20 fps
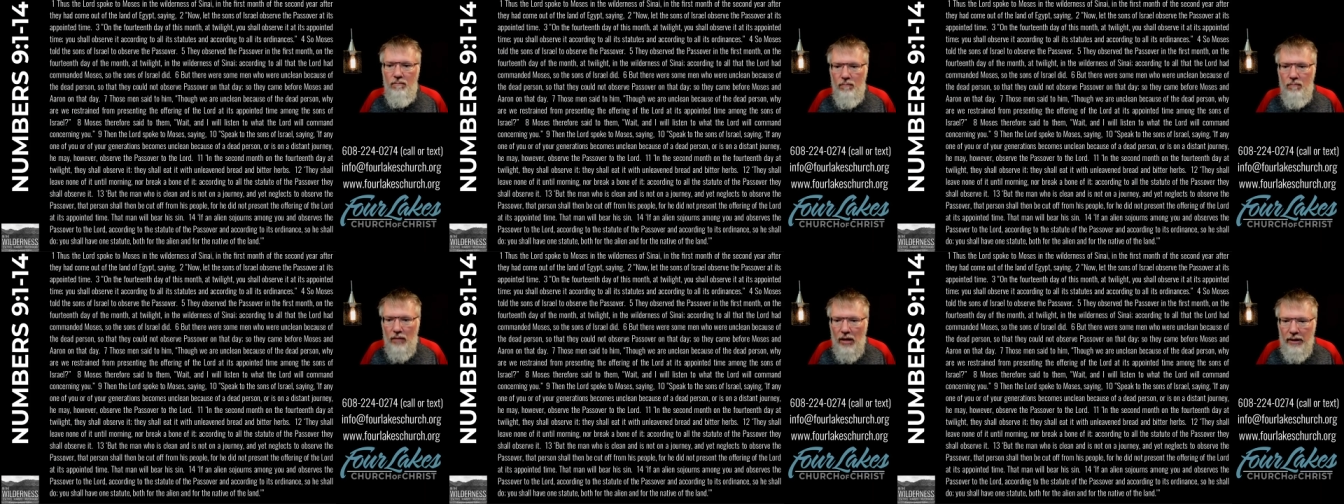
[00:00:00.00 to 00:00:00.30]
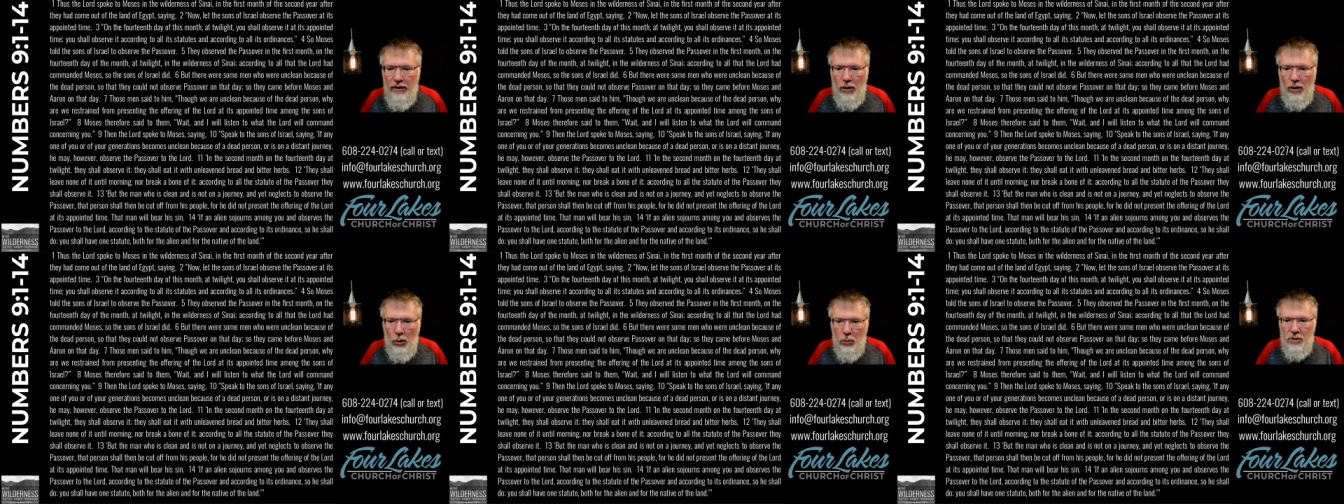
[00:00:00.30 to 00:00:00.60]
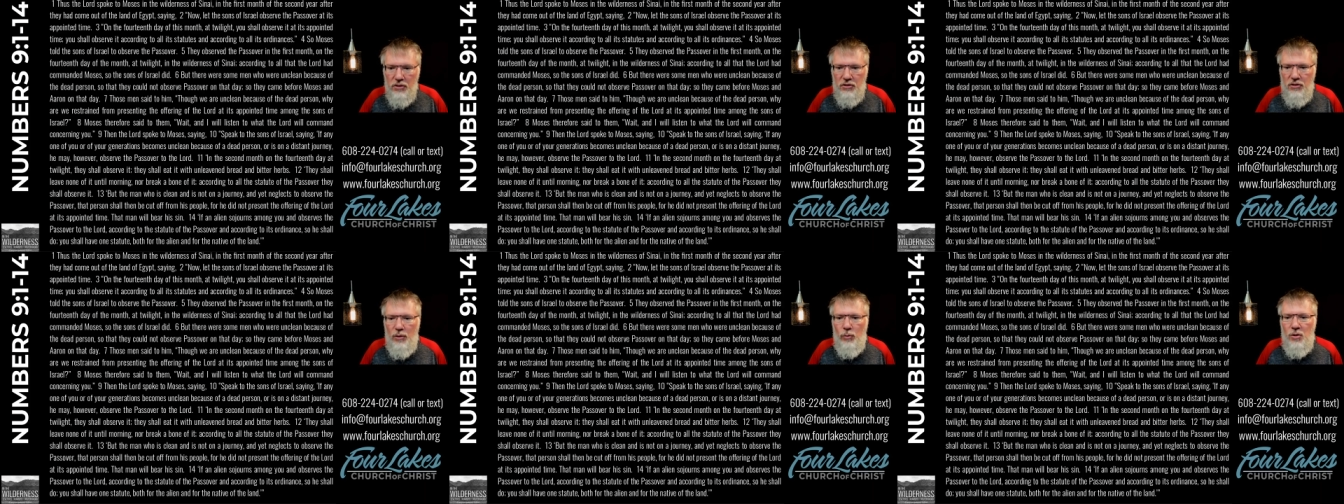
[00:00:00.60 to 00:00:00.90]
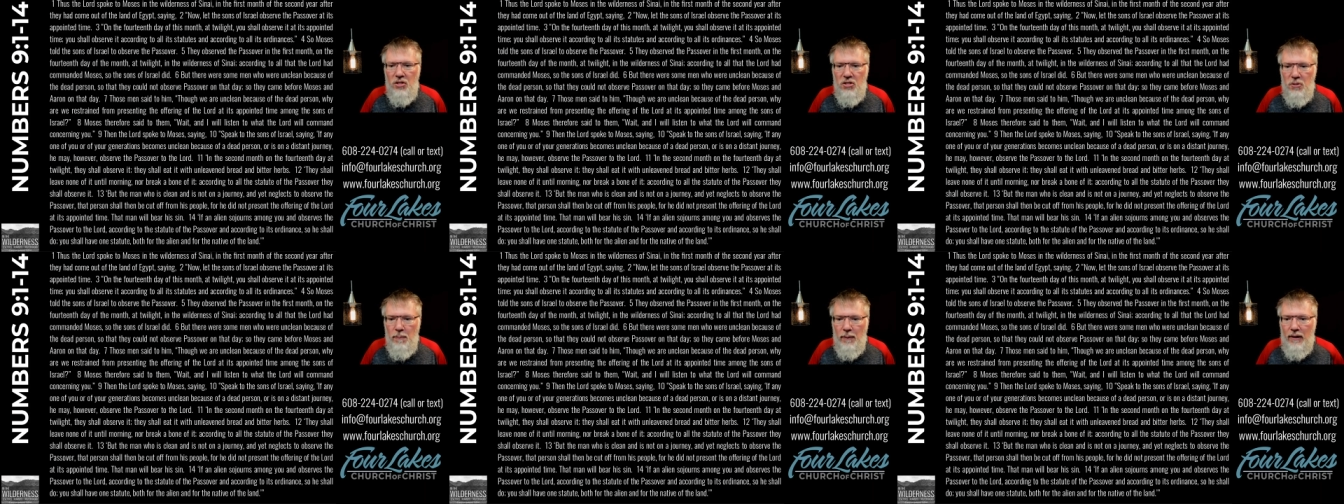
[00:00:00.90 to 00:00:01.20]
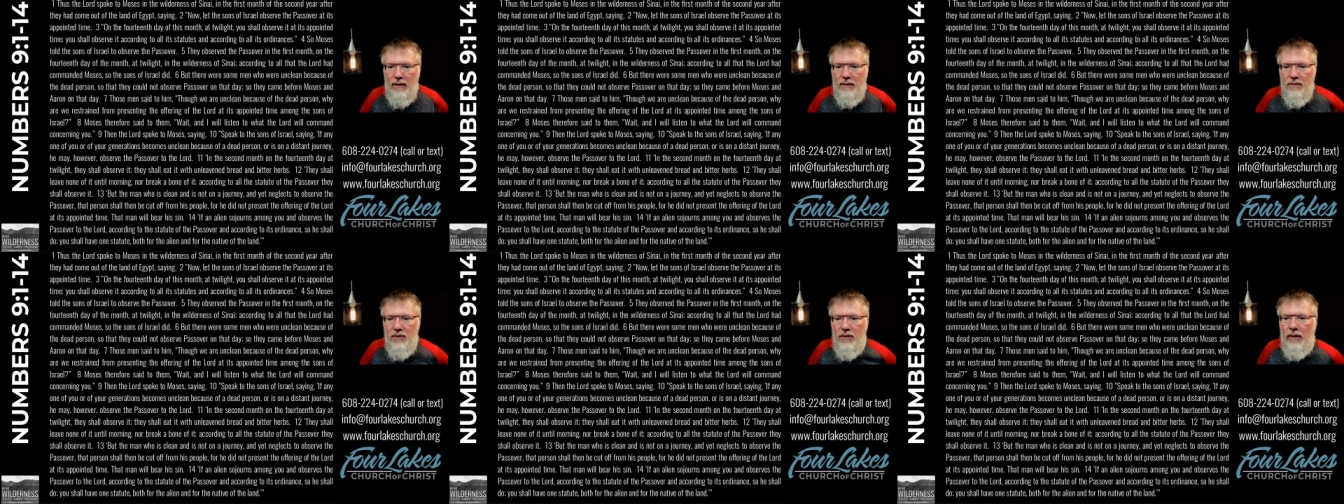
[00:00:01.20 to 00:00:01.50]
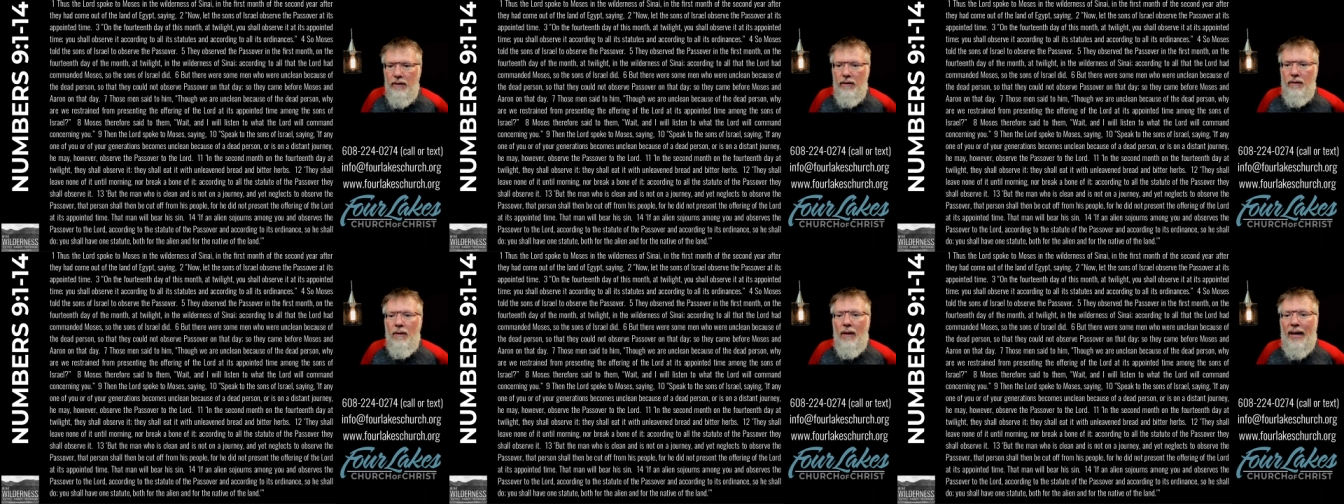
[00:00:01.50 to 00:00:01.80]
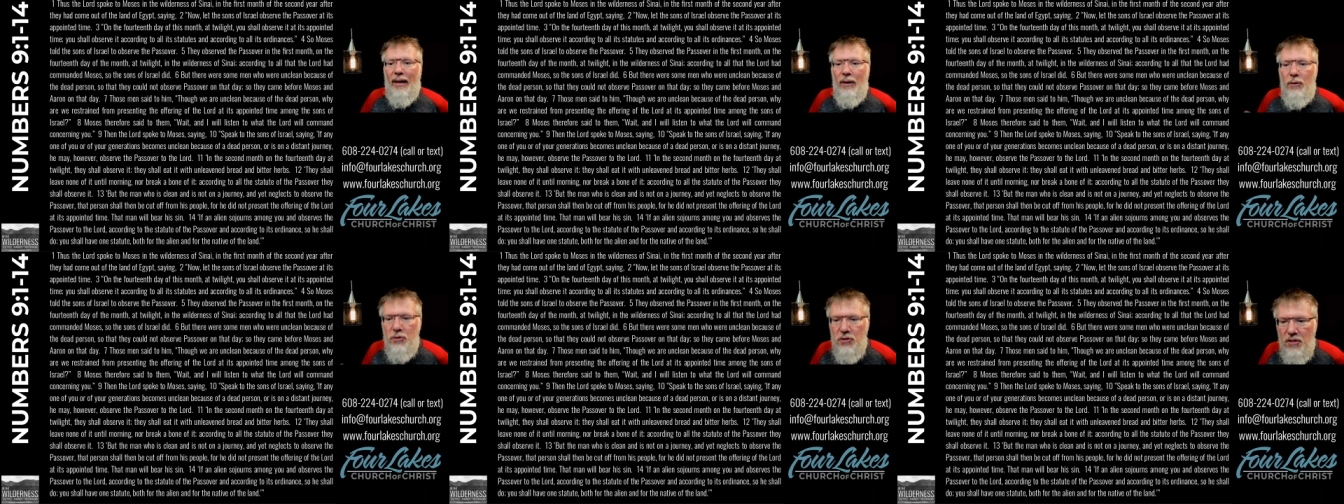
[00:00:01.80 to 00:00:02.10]
And notice in response, God
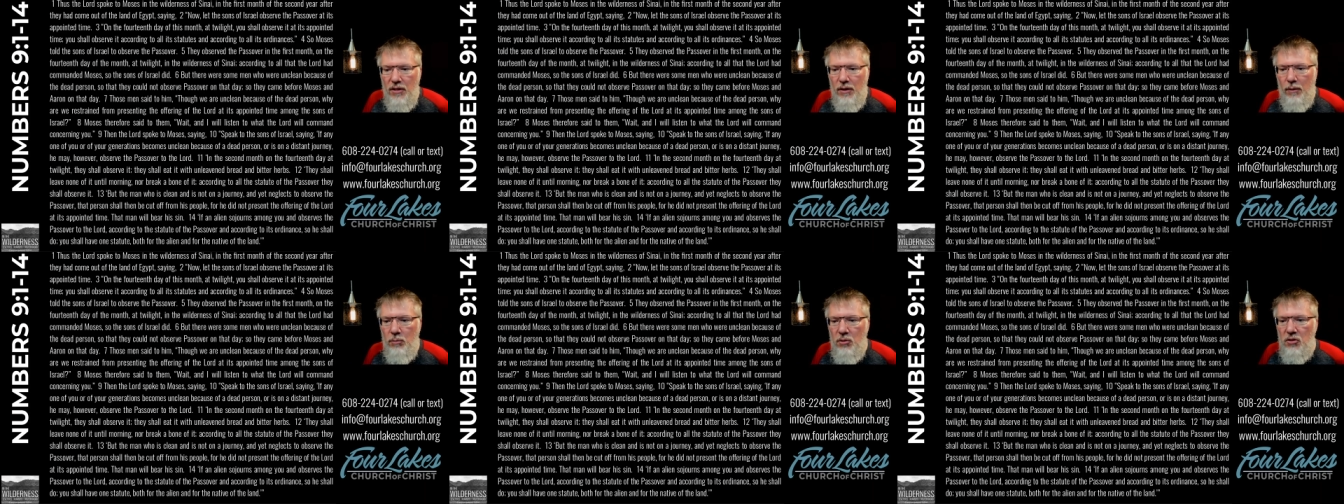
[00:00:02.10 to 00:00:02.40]
allows them